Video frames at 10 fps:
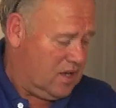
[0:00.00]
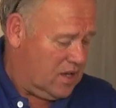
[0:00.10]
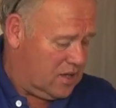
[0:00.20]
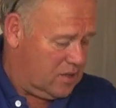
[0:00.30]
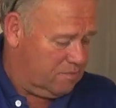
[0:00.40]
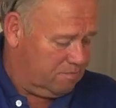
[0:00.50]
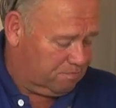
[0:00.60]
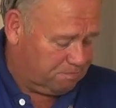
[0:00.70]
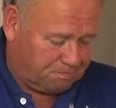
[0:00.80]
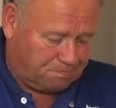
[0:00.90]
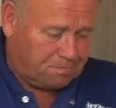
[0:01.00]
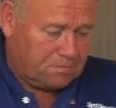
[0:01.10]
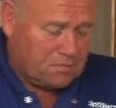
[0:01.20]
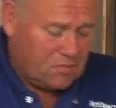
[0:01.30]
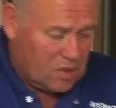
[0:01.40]

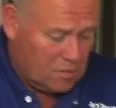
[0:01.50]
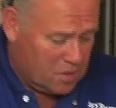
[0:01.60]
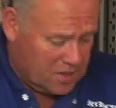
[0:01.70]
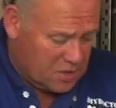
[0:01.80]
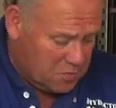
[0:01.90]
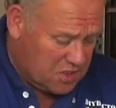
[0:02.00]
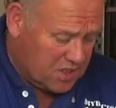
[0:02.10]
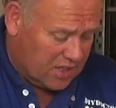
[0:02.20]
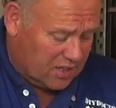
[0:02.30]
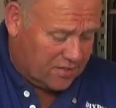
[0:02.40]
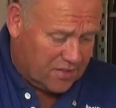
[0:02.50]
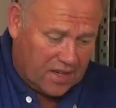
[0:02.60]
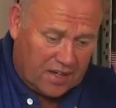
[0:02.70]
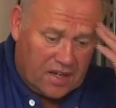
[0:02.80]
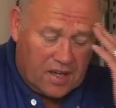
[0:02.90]
But this particular
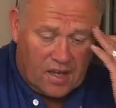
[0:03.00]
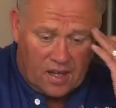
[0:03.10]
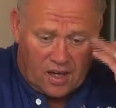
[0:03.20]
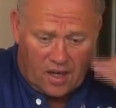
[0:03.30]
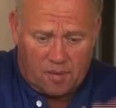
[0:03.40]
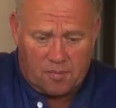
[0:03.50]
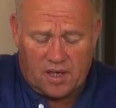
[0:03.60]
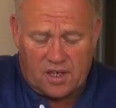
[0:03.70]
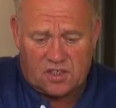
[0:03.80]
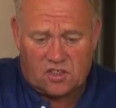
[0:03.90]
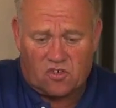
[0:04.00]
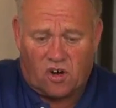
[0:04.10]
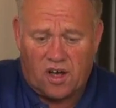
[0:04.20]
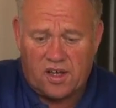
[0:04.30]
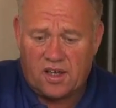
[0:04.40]
thing, its
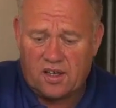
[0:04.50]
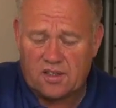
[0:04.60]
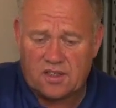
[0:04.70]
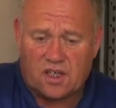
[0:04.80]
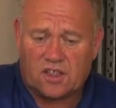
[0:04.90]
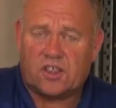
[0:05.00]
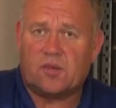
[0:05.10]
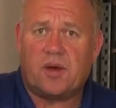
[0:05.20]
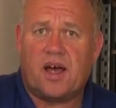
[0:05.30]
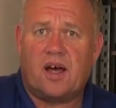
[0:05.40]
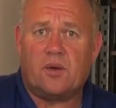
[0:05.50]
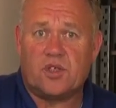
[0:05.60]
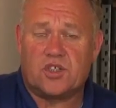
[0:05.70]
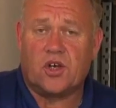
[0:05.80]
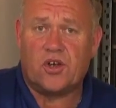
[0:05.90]
dry suction power
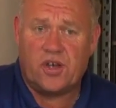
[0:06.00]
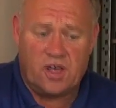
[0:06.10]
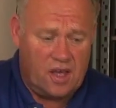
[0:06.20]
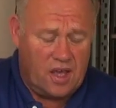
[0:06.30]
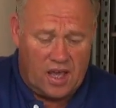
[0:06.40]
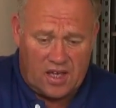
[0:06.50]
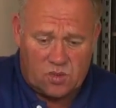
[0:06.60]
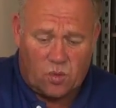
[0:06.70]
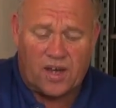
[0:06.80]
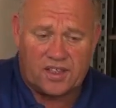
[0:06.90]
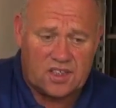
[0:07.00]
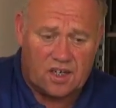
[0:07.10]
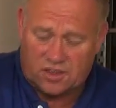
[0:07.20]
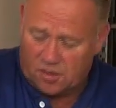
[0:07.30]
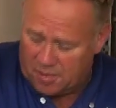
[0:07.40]
was good. Its wet
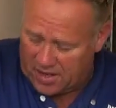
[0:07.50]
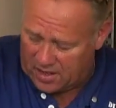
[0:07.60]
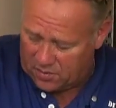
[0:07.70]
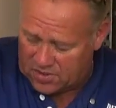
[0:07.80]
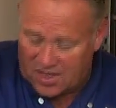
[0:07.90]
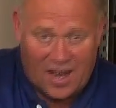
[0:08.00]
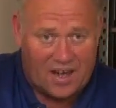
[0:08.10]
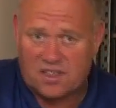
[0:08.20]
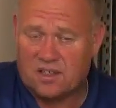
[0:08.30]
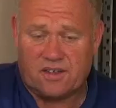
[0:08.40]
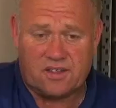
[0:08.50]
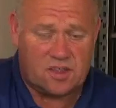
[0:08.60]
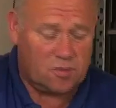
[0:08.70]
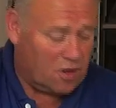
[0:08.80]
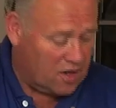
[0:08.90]
suction power was excellent,
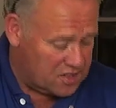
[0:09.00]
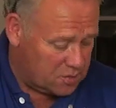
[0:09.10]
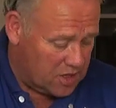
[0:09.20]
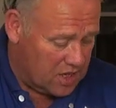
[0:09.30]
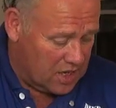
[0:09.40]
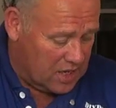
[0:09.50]
surprised me.